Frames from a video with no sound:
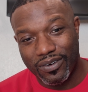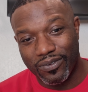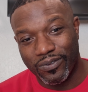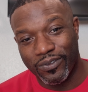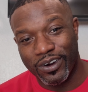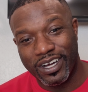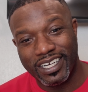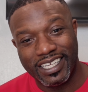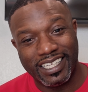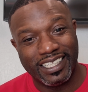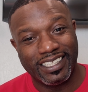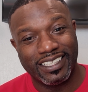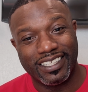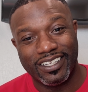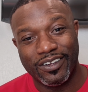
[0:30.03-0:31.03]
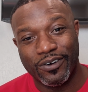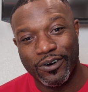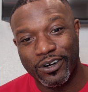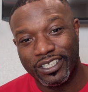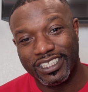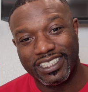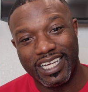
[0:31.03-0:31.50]
running
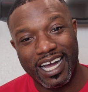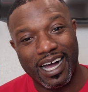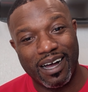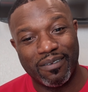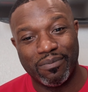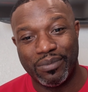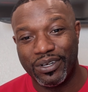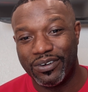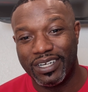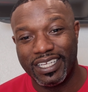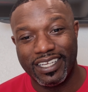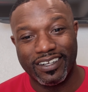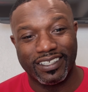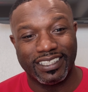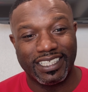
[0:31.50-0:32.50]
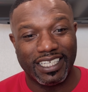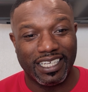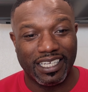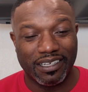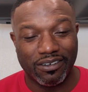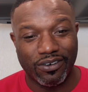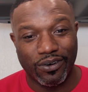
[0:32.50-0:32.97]
your shop, building your
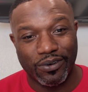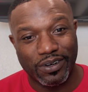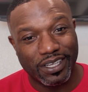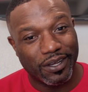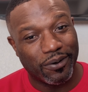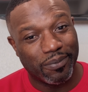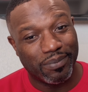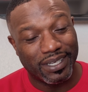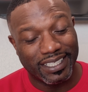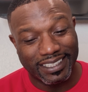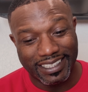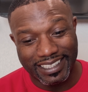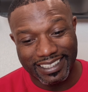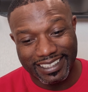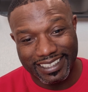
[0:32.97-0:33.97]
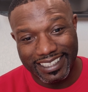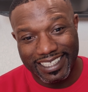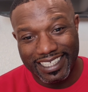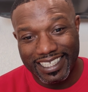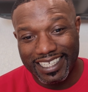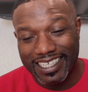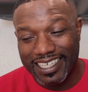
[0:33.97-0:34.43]
team, growing your business.
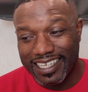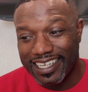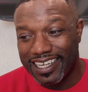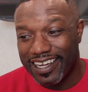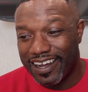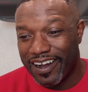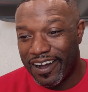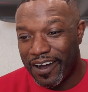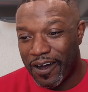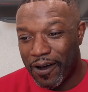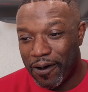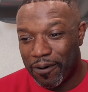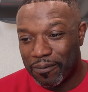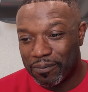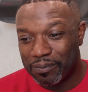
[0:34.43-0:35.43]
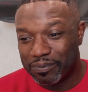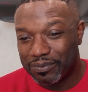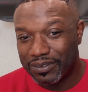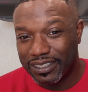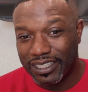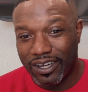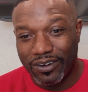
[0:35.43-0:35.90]
Um,
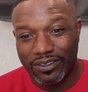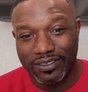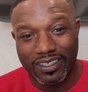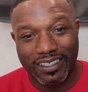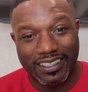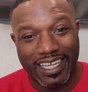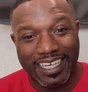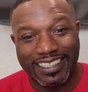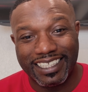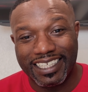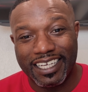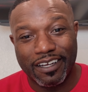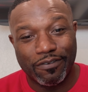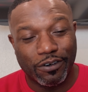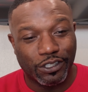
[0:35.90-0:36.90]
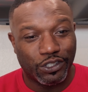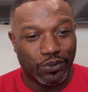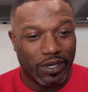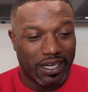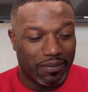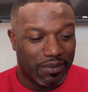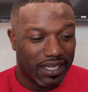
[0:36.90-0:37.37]
so thanks again for
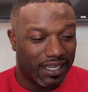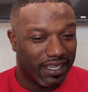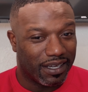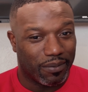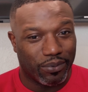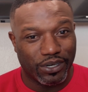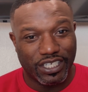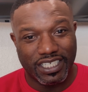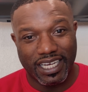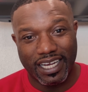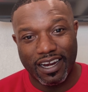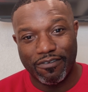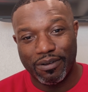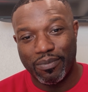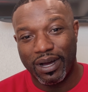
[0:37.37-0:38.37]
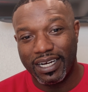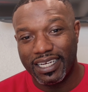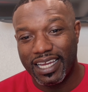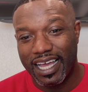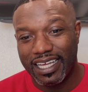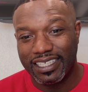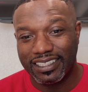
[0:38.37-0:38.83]
joining me. Appreciate everybody
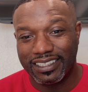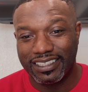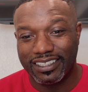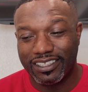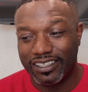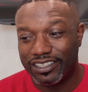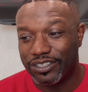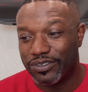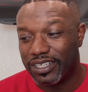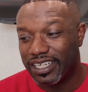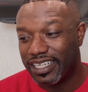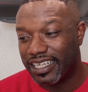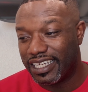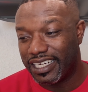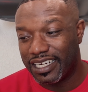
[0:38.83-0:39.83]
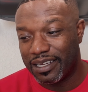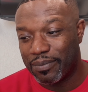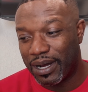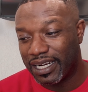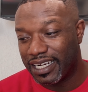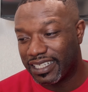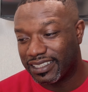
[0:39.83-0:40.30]
that is tuning in,
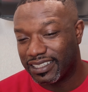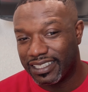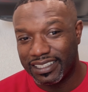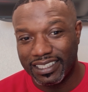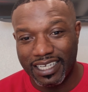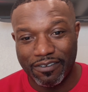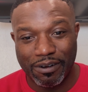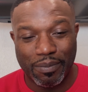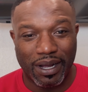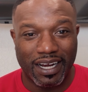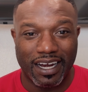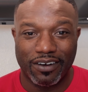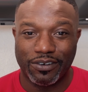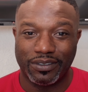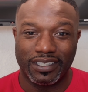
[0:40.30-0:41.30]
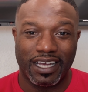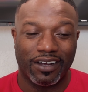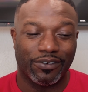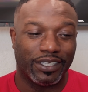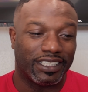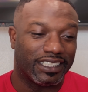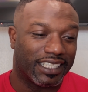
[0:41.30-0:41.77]
anybody that's listening, everybody that, that
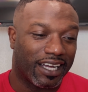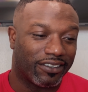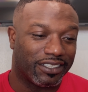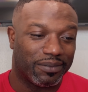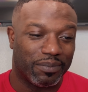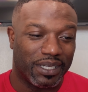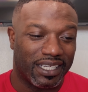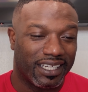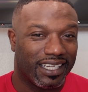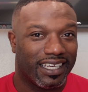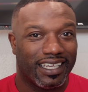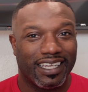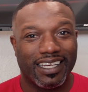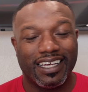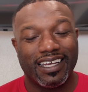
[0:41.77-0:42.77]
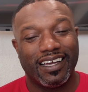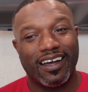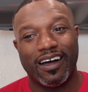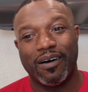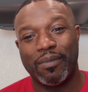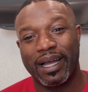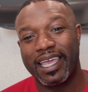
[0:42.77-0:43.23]
reaches out to me.
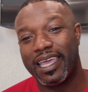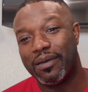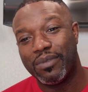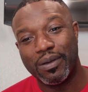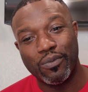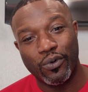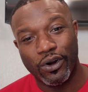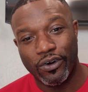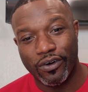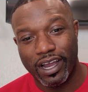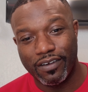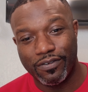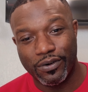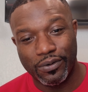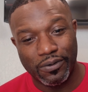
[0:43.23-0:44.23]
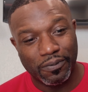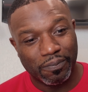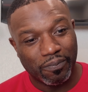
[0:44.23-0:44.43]
Um, I can't be more grateful.